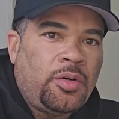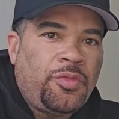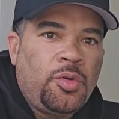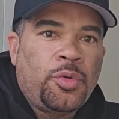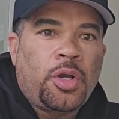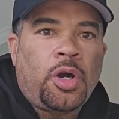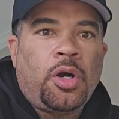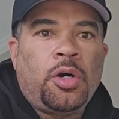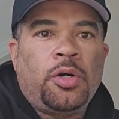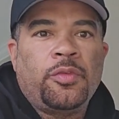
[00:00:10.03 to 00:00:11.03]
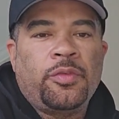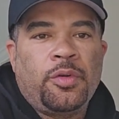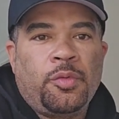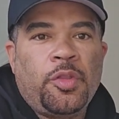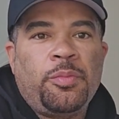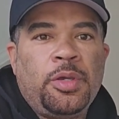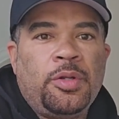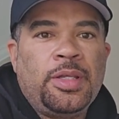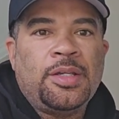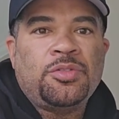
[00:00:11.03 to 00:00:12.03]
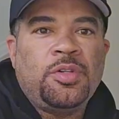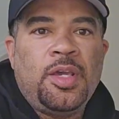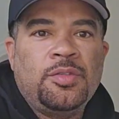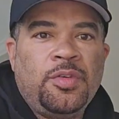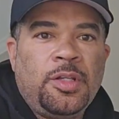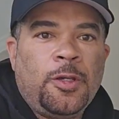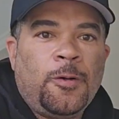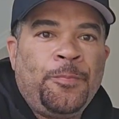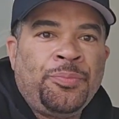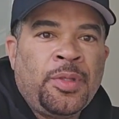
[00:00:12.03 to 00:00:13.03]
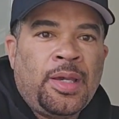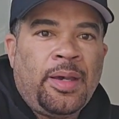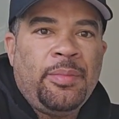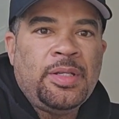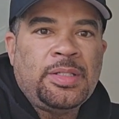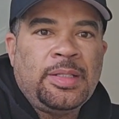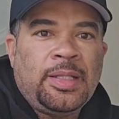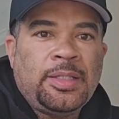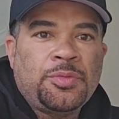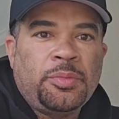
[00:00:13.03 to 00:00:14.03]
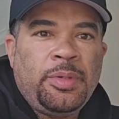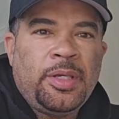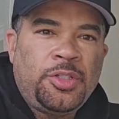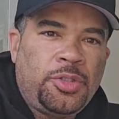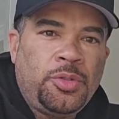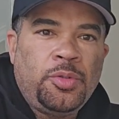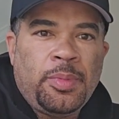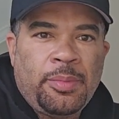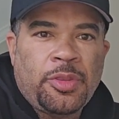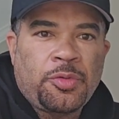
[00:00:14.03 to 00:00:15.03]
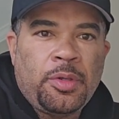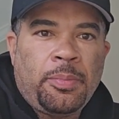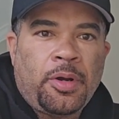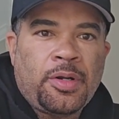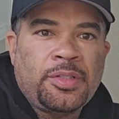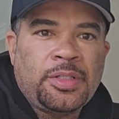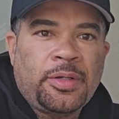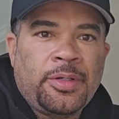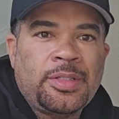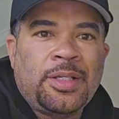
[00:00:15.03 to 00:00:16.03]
If you recall, if you're with me on yesterday's video, I mentioned that this would be a 2, maybe 3-part series.